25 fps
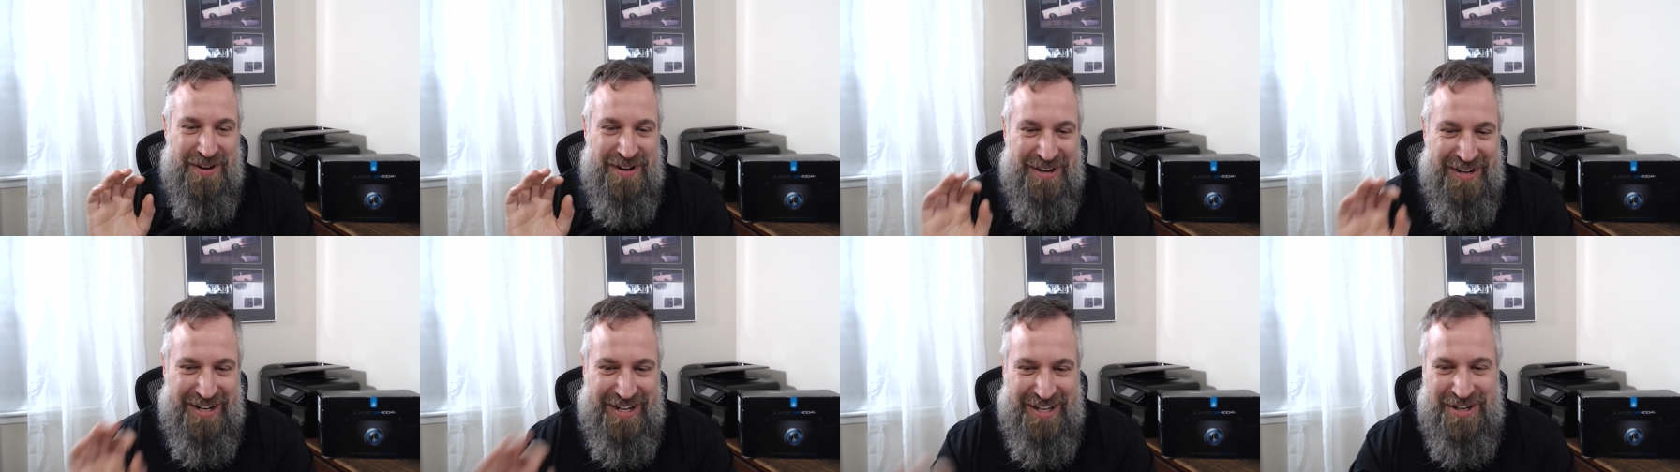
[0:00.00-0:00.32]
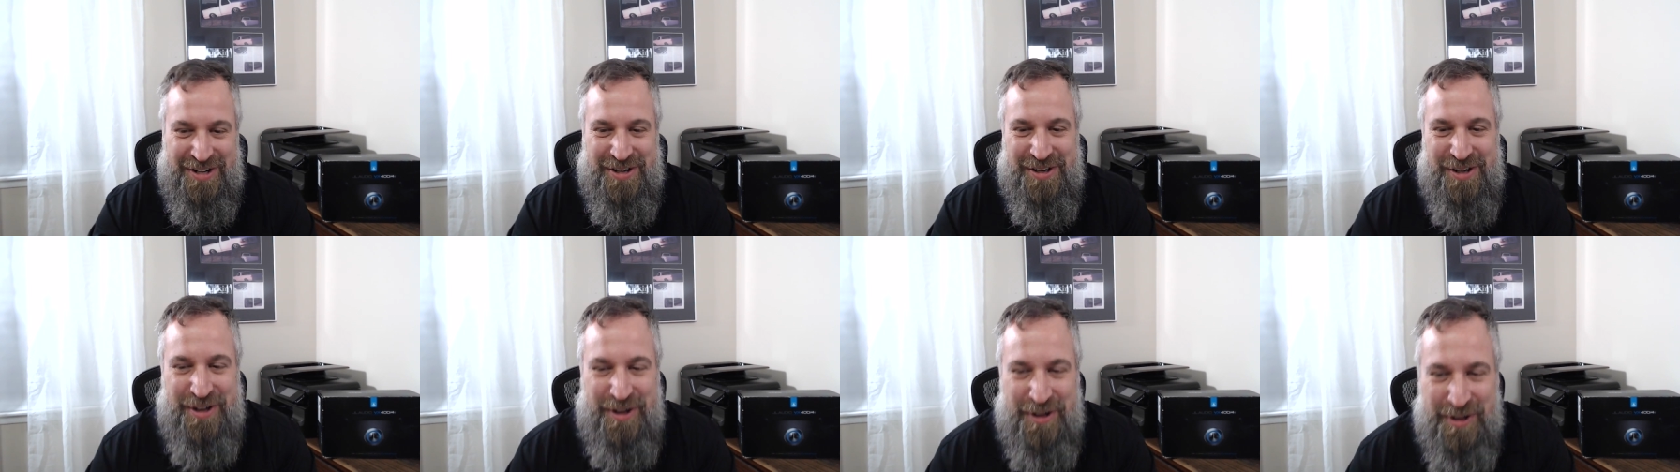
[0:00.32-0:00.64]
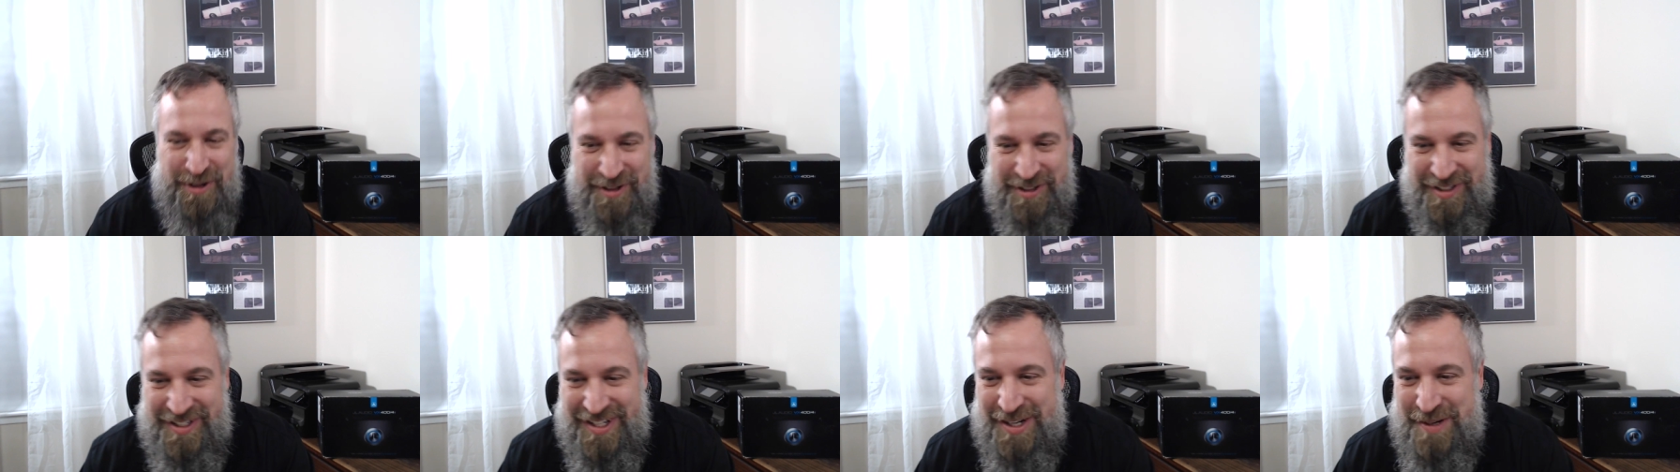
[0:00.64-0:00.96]
are in your
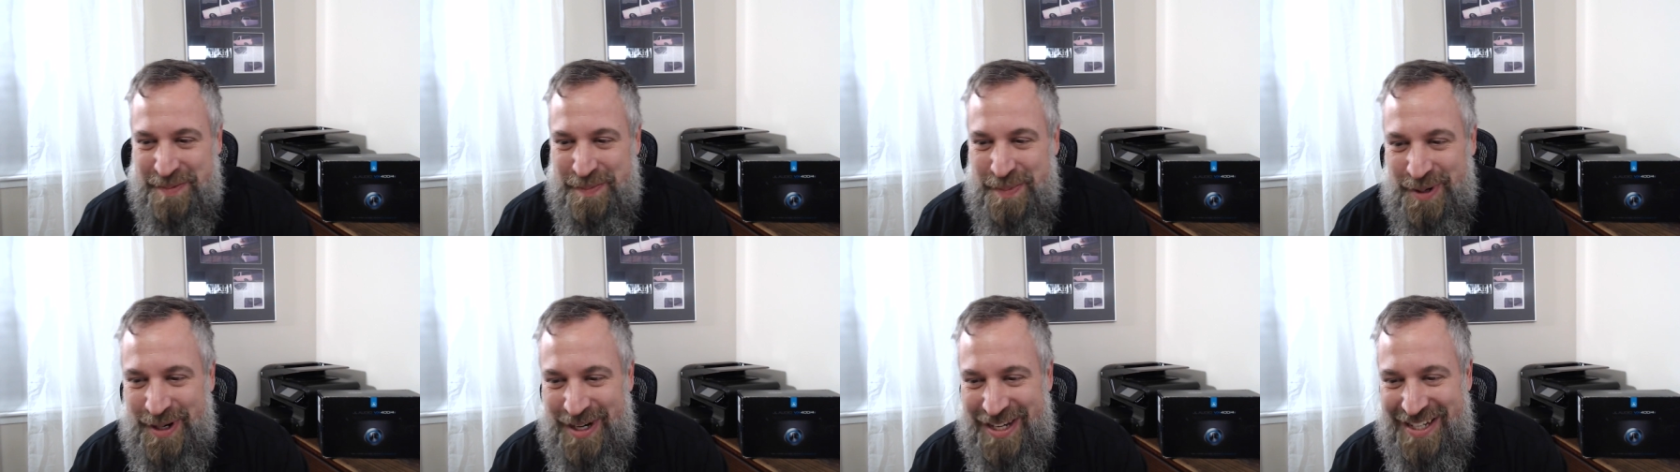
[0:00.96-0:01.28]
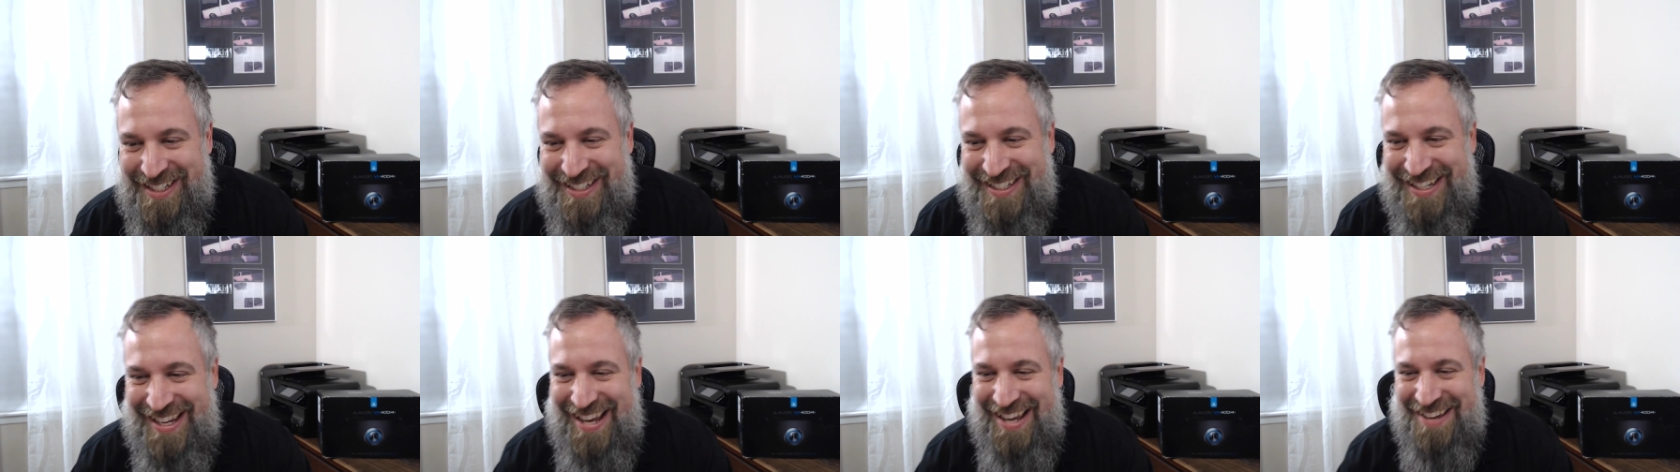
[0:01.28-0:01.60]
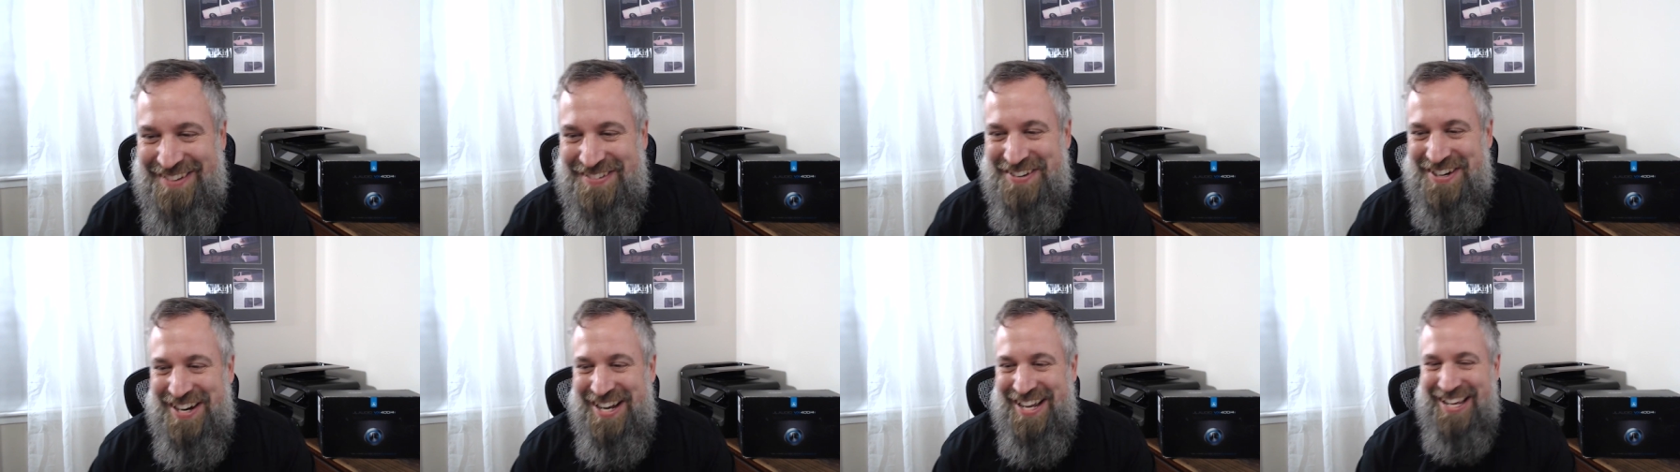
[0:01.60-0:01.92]
cruising
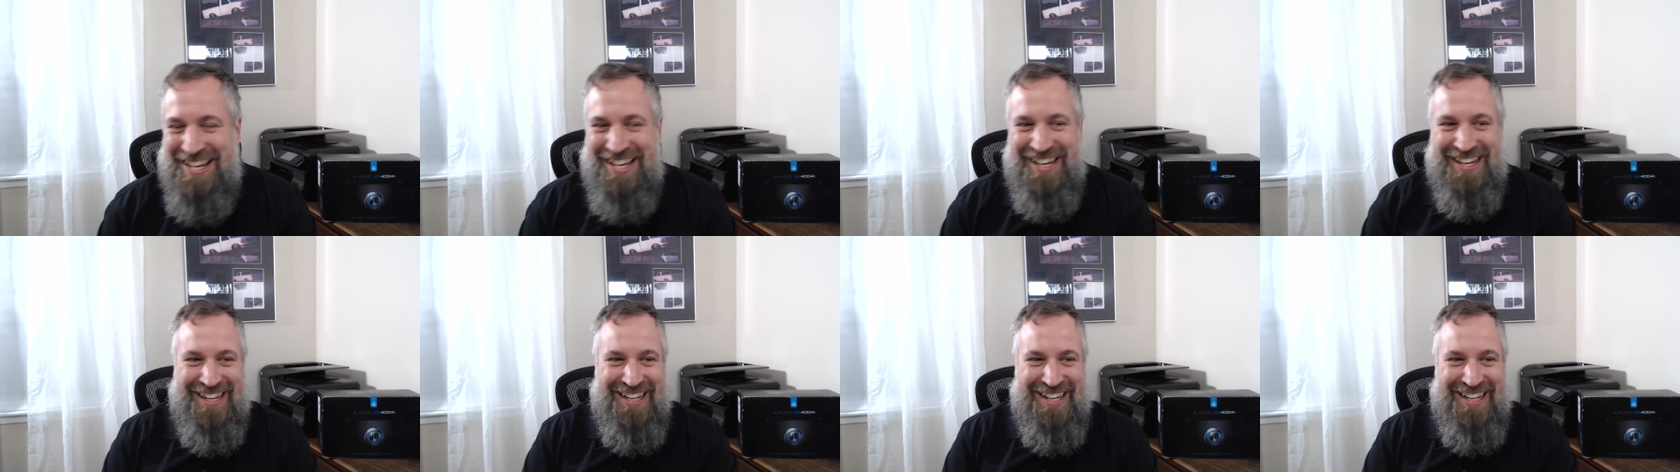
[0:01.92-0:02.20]
preset, right?